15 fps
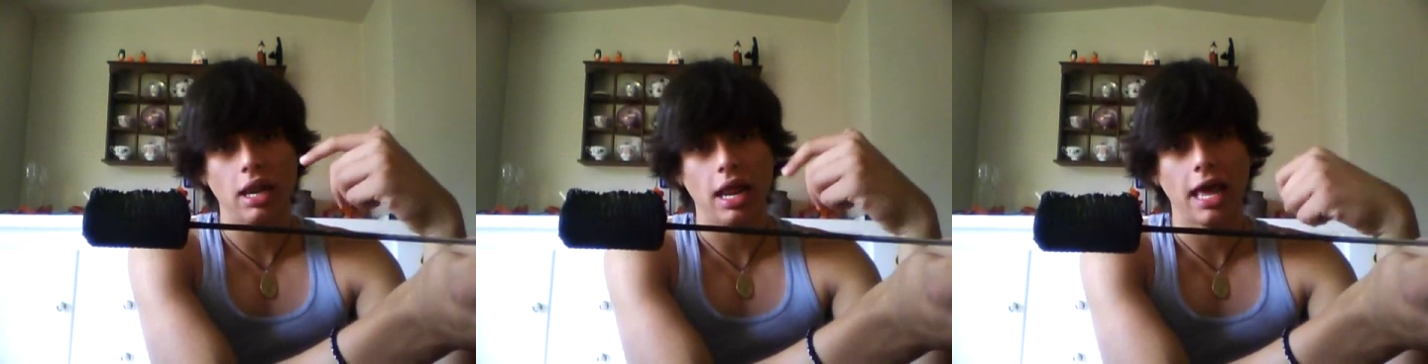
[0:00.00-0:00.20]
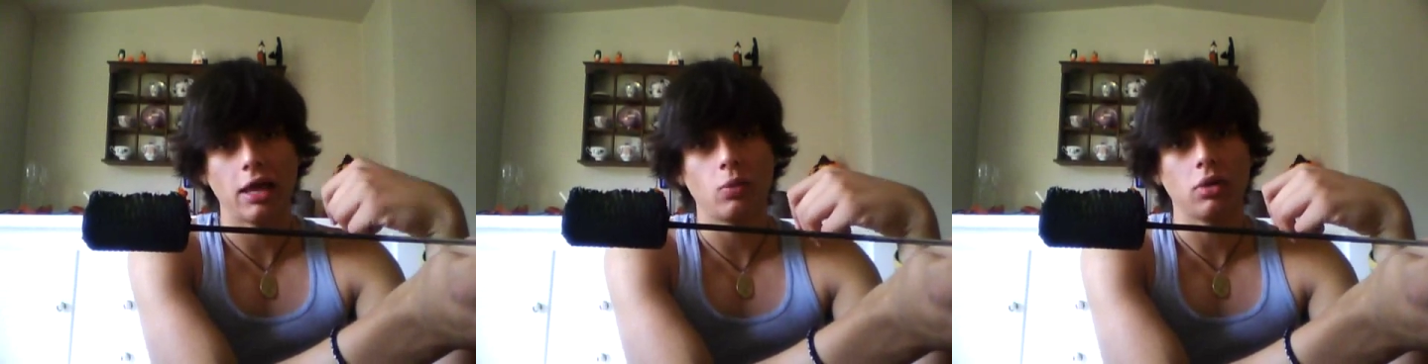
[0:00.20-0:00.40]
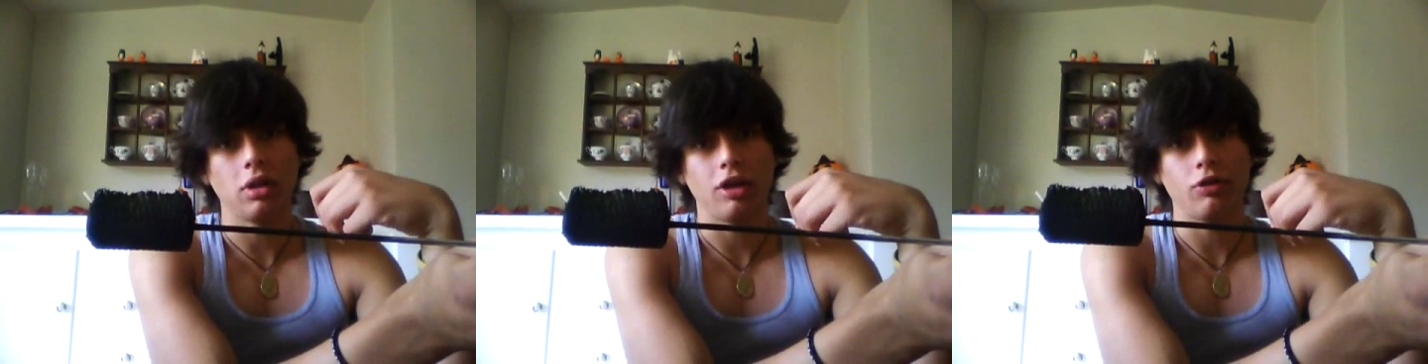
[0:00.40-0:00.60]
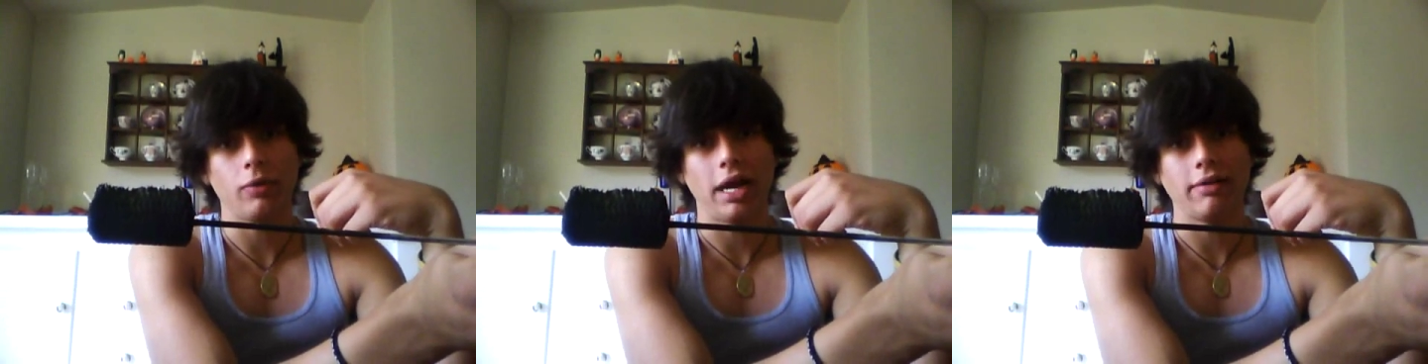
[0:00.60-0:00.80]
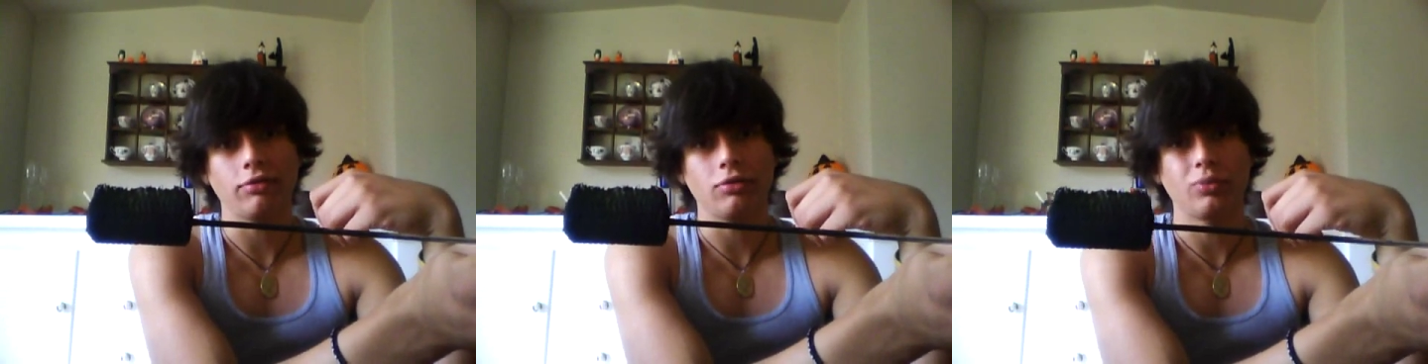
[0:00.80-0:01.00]
head will
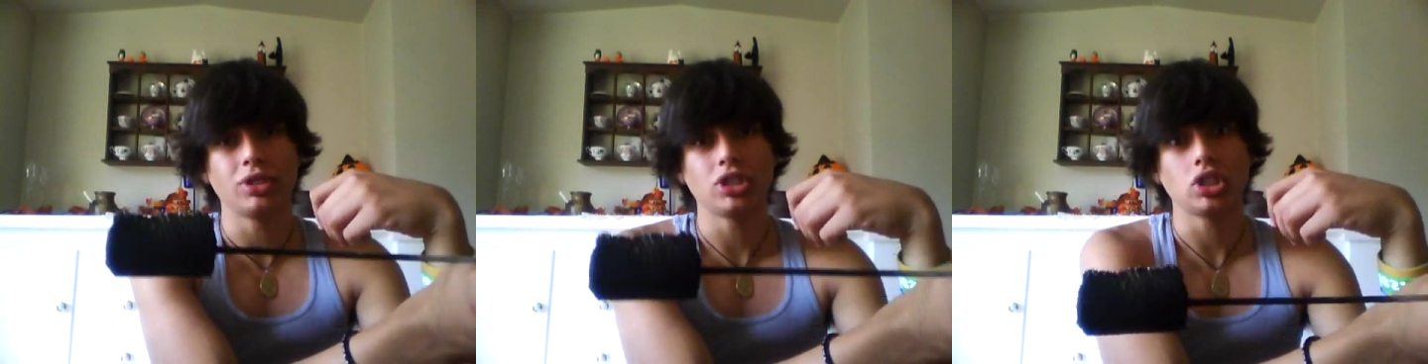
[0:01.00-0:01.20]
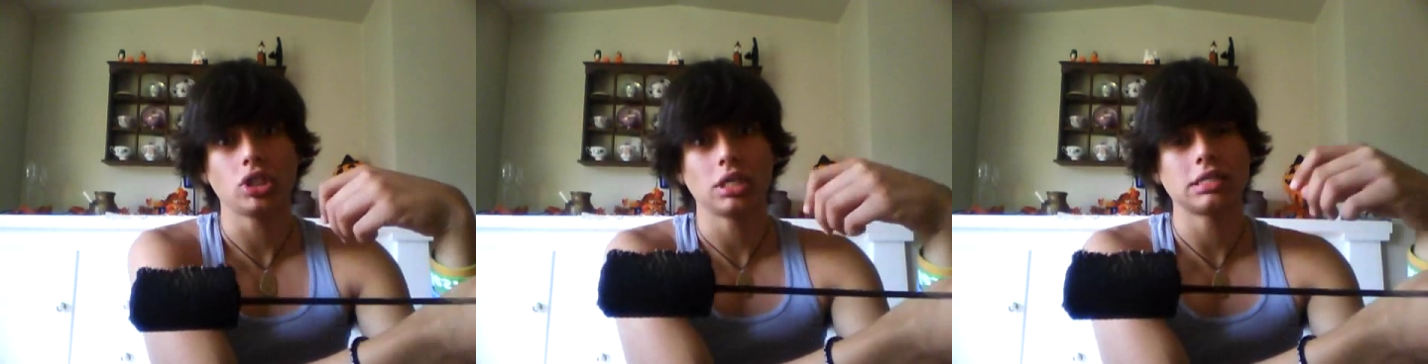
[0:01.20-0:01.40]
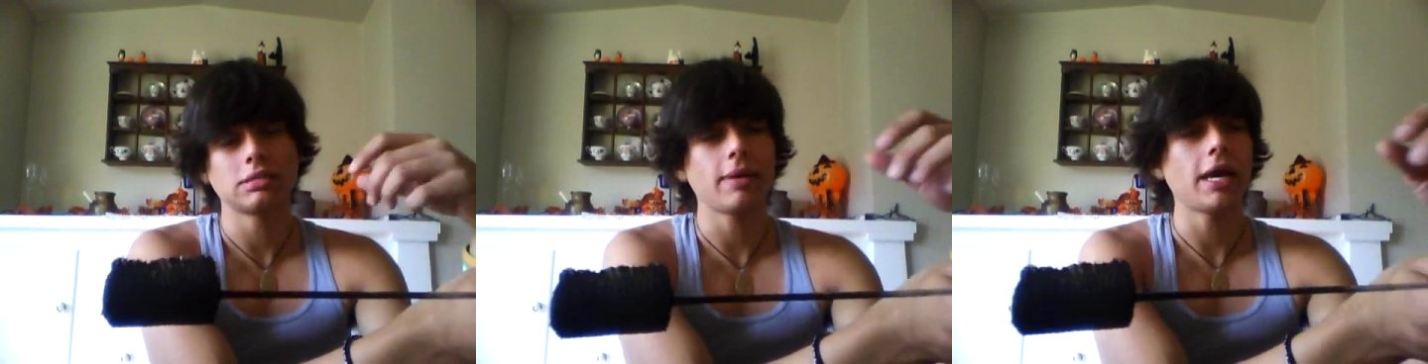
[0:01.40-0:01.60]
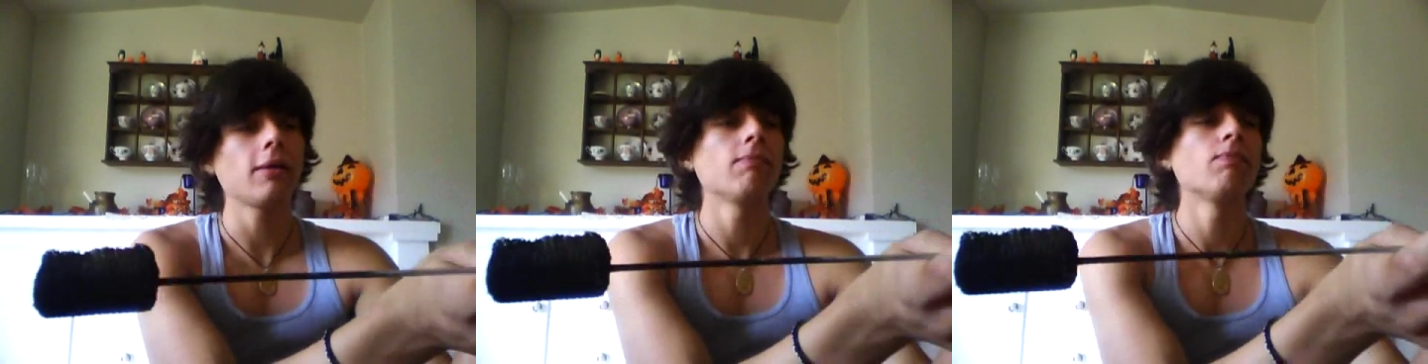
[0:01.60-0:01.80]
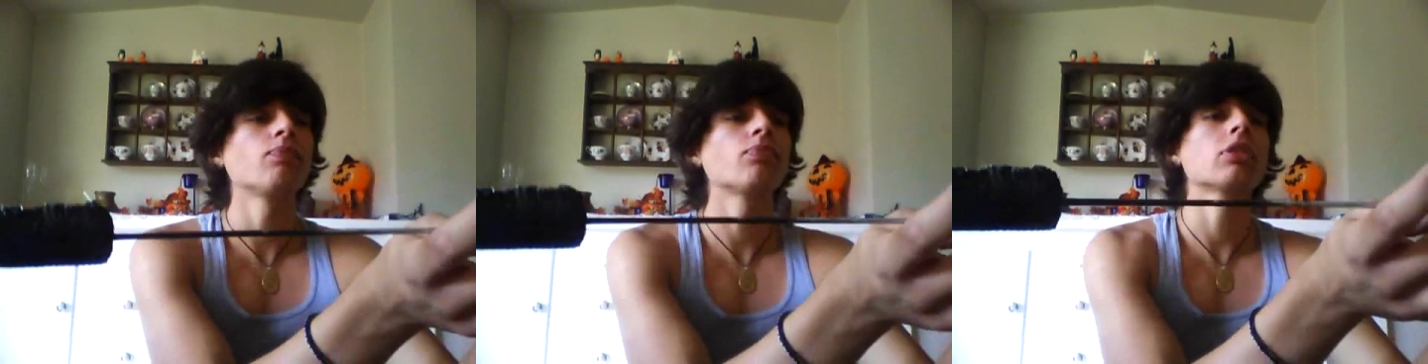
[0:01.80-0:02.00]
unravel, which is bad.